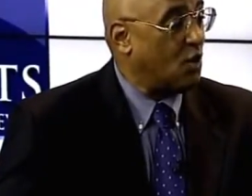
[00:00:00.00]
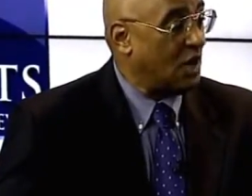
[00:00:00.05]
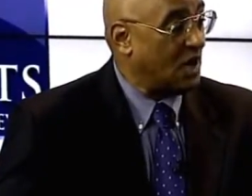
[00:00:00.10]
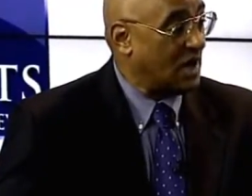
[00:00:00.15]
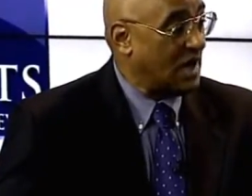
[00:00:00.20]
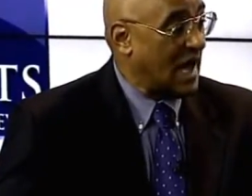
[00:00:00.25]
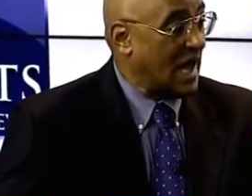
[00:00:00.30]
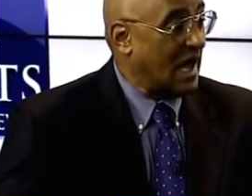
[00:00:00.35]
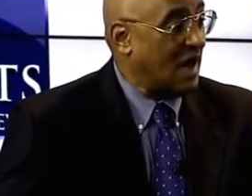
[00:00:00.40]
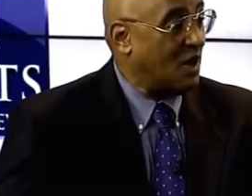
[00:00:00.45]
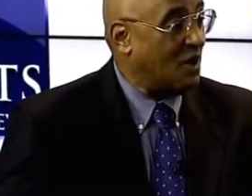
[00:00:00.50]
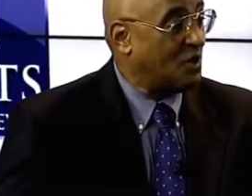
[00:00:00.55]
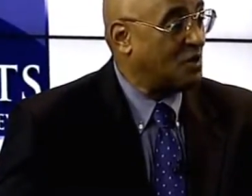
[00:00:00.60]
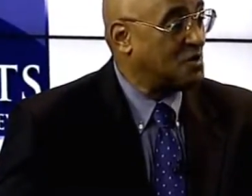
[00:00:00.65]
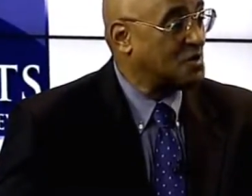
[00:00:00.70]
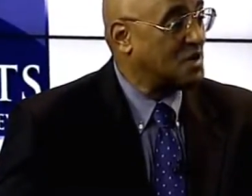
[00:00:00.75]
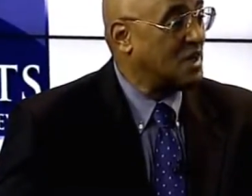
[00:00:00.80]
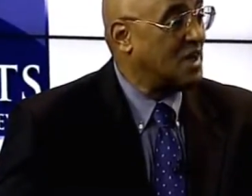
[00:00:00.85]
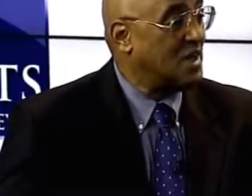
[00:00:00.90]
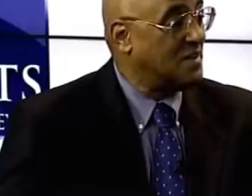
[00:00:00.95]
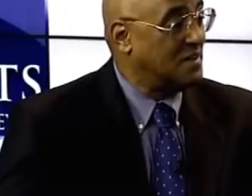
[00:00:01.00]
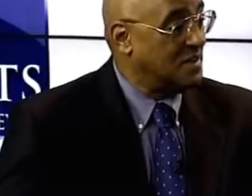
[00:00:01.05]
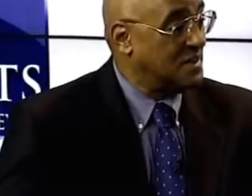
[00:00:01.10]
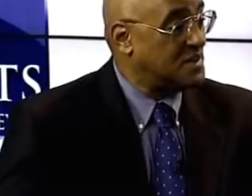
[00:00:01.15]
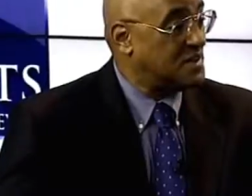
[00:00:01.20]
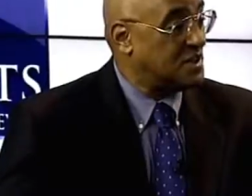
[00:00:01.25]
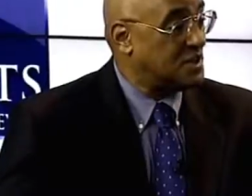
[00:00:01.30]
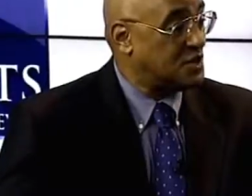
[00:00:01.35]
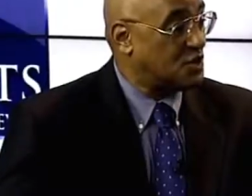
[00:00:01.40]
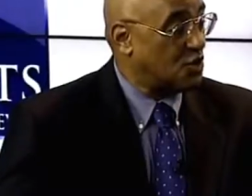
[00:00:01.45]
allows
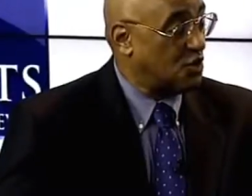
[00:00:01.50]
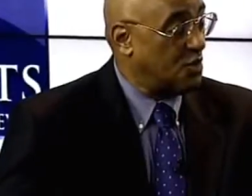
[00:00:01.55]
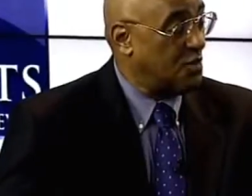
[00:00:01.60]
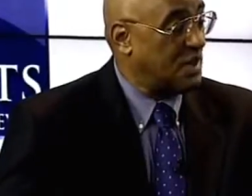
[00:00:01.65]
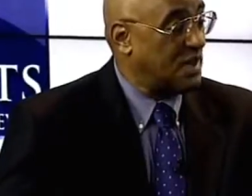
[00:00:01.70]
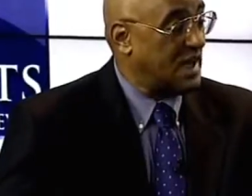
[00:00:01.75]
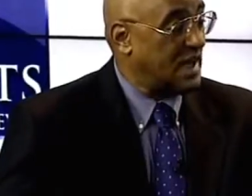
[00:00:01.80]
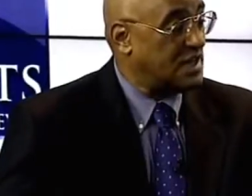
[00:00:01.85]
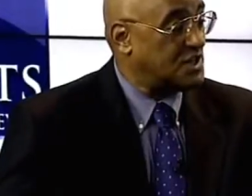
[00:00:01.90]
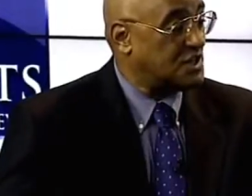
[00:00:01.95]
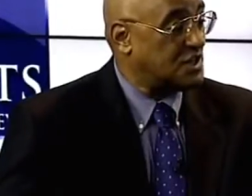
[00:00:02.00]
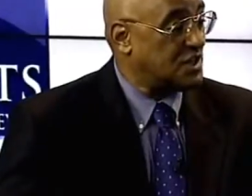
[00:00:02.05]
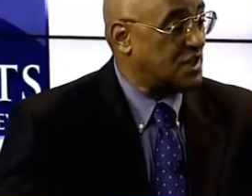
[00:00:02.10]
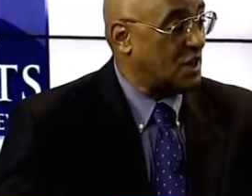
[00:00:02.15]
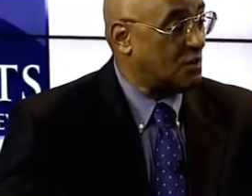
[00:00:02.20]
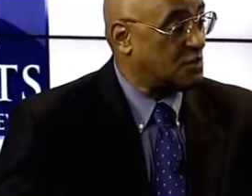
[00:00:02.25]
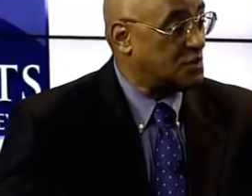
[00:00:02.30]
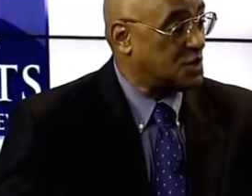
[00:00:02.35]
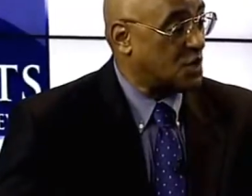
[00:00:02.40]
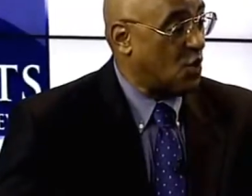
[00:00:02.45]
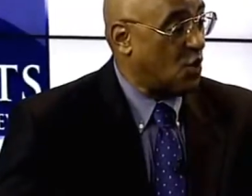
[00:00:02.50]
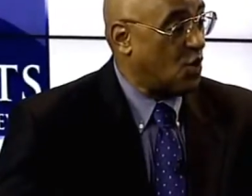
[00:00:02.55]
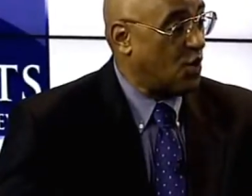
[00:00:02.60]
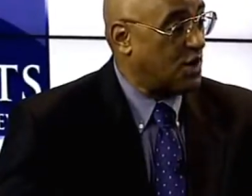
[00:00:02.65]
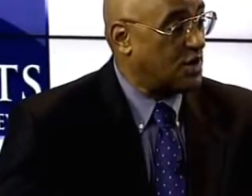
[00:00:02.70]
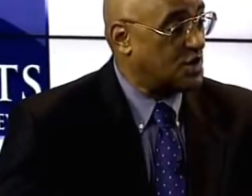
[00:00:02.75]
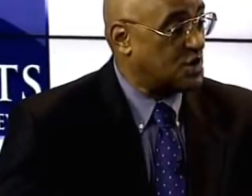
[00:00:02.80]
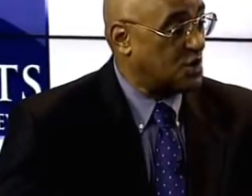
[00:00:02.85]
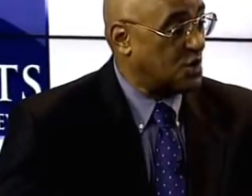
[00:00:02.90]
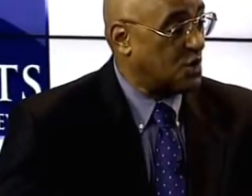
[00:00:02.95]
this discrimination that was
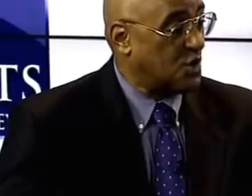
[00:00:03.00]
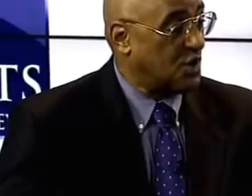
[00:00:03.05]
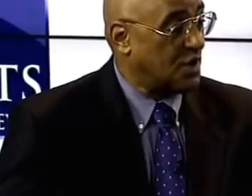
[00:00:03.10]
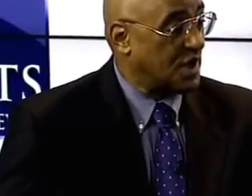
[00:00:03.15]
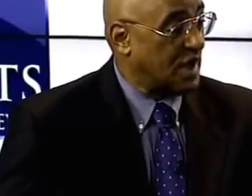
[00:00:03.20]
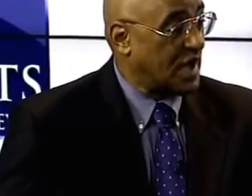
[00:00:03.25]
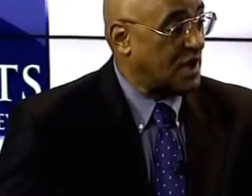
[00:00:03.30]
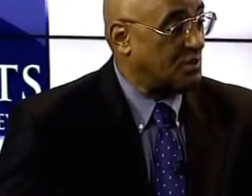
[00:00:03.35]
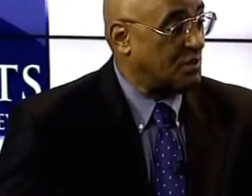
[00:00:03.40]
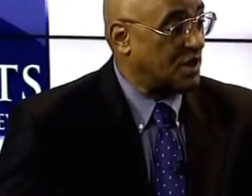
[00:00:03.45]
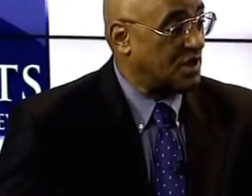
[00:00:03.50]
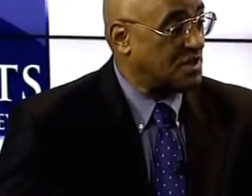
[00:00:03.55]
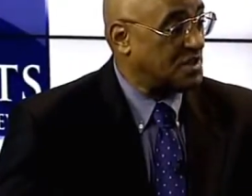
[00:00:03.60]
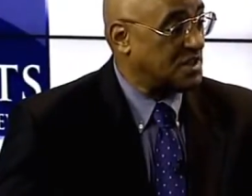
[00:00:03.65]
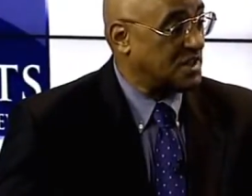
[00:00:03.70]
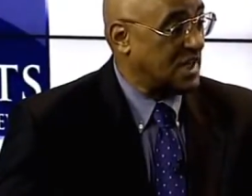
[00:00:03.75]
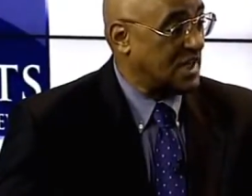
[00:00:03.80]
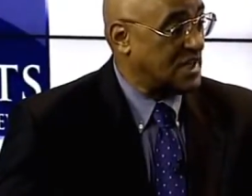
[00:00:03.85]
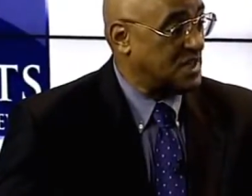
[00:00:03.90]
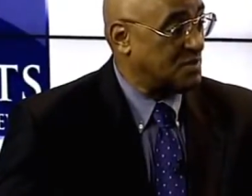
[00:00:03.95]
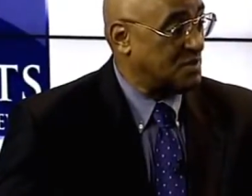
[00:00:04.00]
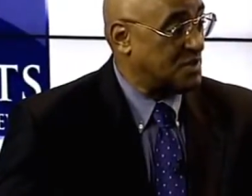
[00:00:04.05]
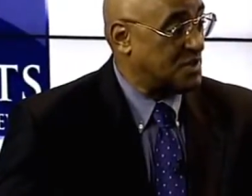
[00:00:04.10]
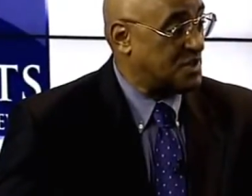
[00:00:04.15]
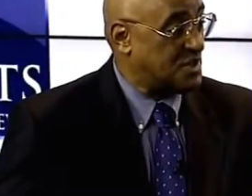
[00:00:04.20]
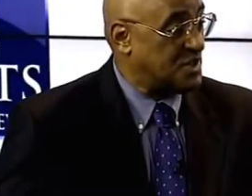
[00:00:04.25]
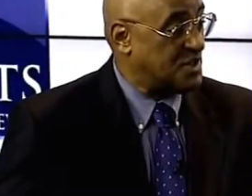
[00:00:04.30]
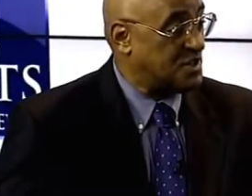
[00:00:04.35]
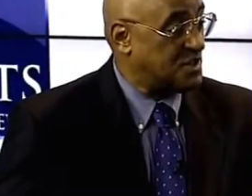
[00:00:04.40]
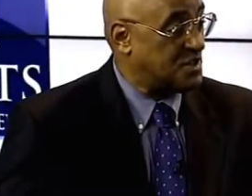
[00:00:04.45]
going toward gay brothers, lesbian
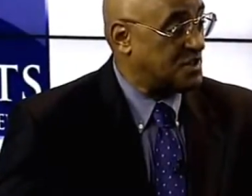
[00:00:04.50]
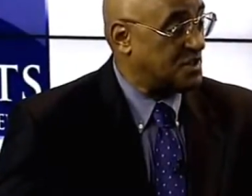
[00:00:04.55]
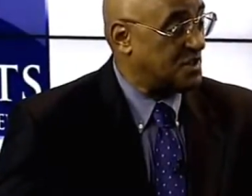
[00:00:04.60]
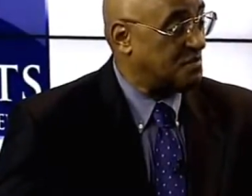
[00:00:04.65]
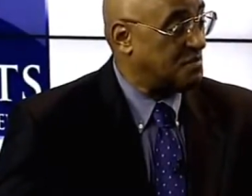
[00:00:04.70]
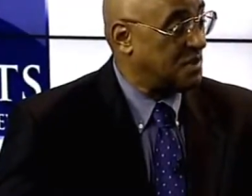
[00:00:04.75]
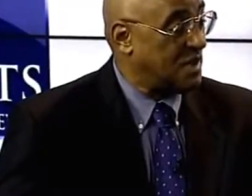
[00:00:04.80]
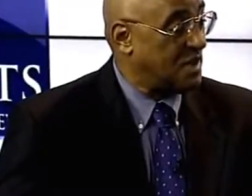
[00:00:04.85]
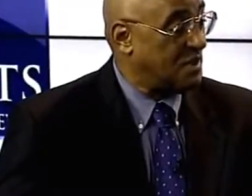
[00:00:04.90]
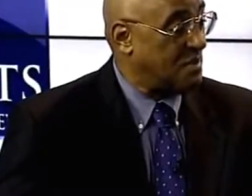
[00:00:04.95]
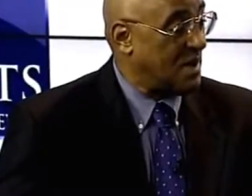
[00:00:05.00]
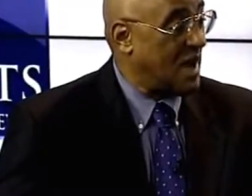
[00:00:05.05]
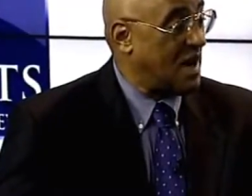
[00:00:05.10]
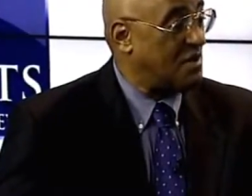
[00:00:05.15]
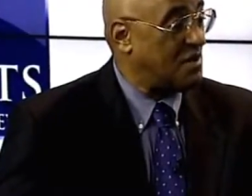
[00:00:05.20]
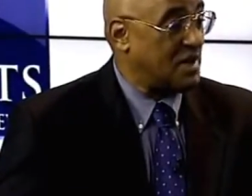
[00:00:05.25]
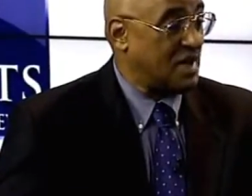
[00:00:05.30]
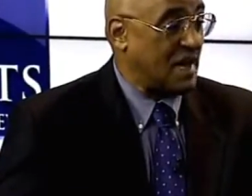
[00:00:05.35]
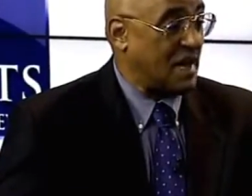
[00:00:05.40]
sisters of being married.